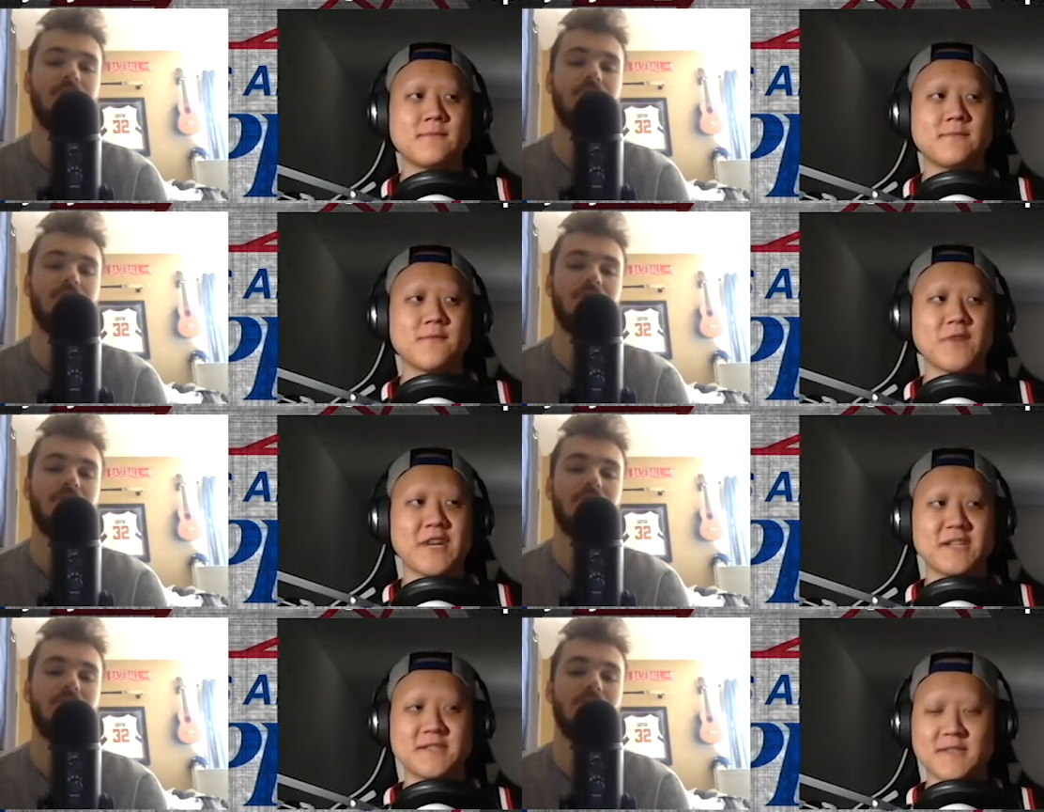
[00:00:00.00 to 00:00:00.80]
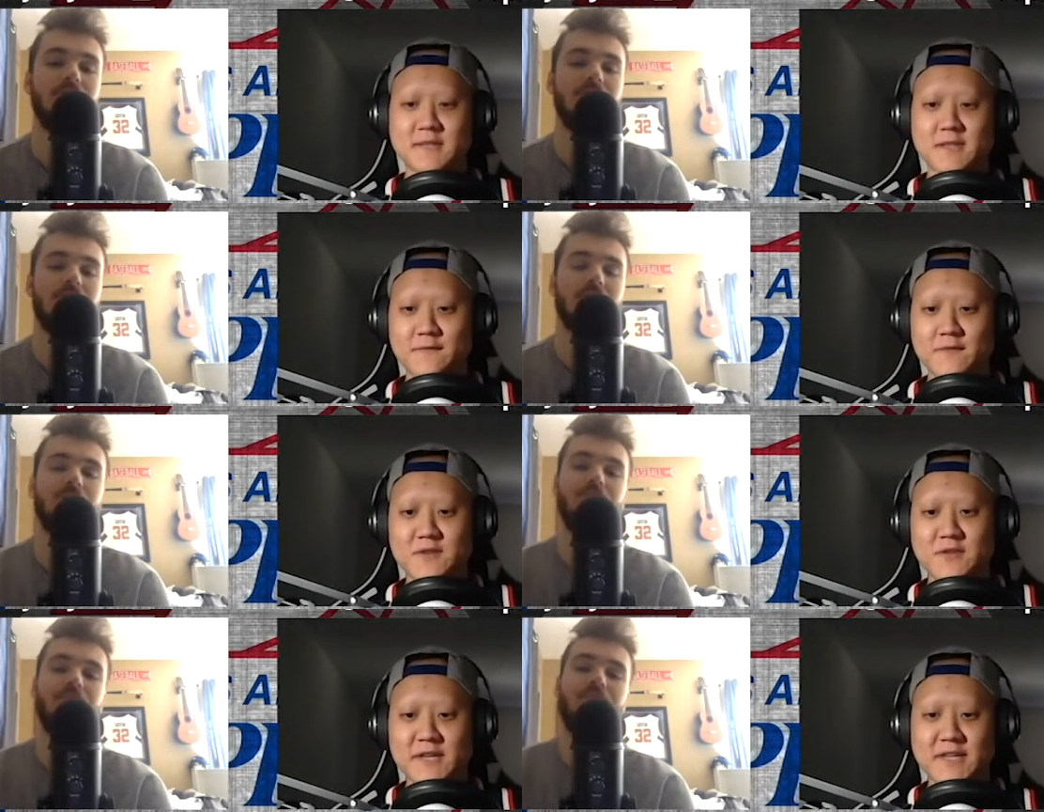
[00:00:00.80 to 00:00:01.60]
Speaker 1: free agency stuff and
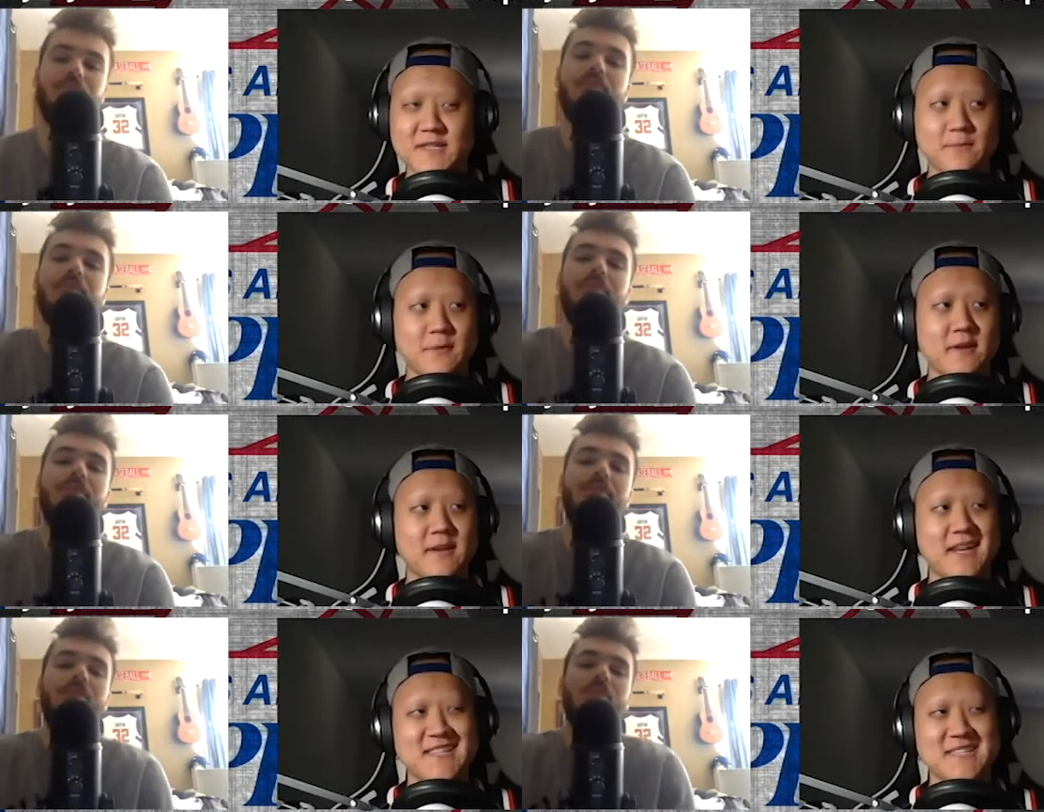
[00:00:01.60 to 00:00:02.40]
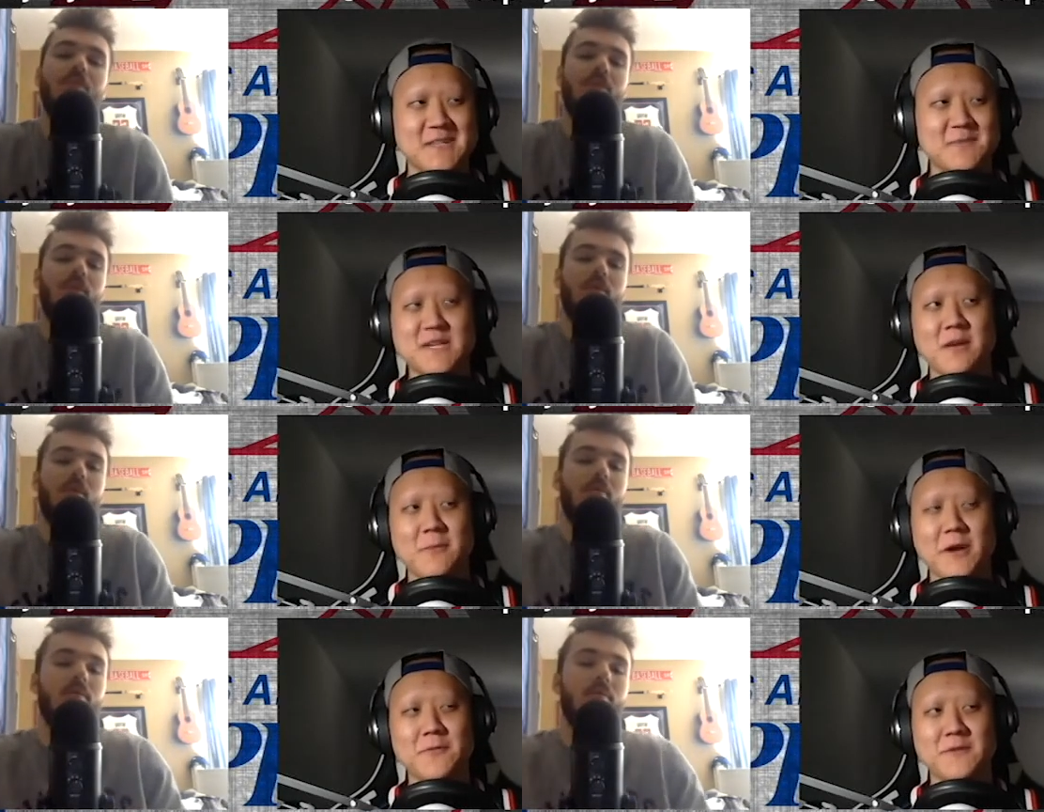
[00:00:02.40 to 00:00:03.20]
trades, but at the same time,
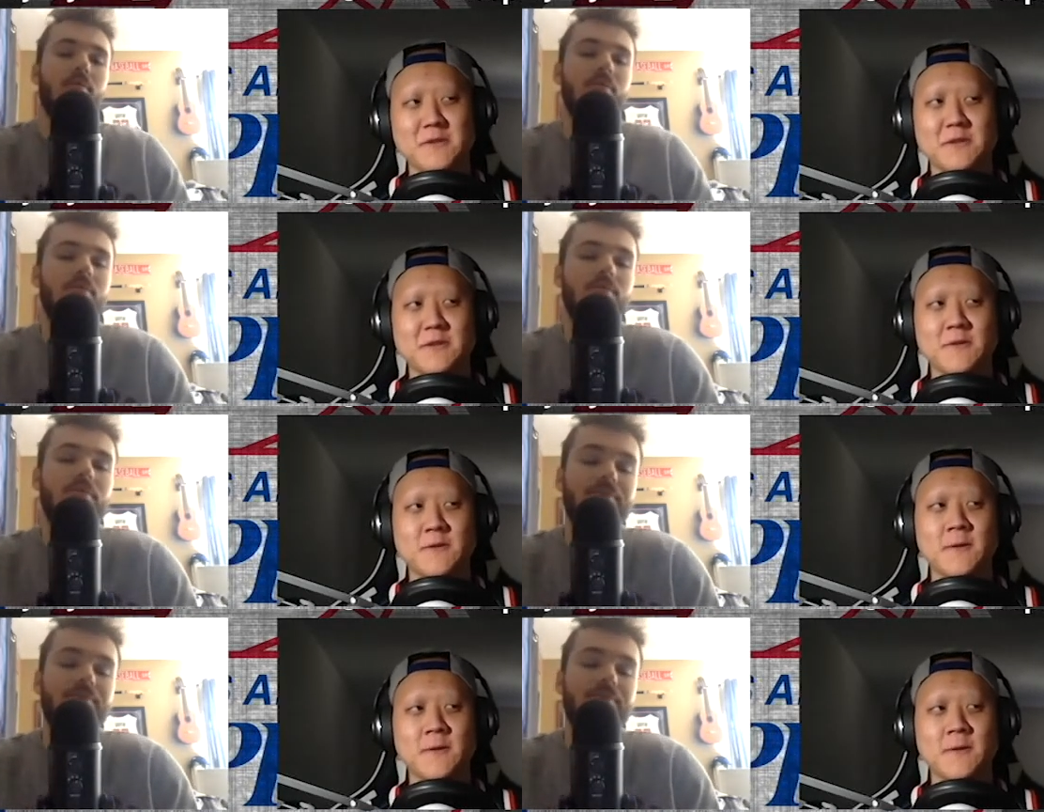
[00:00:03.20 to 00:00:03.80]
I don't think